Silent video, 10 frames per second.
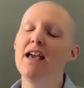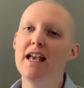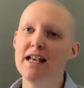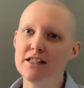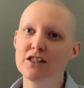
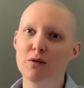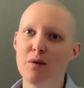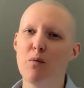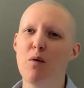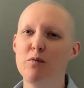into
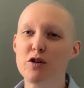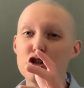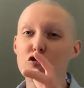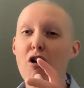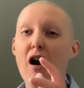it, when we
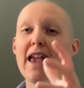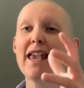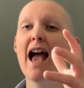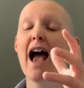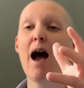try
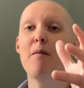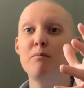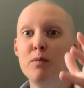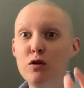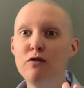and
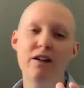move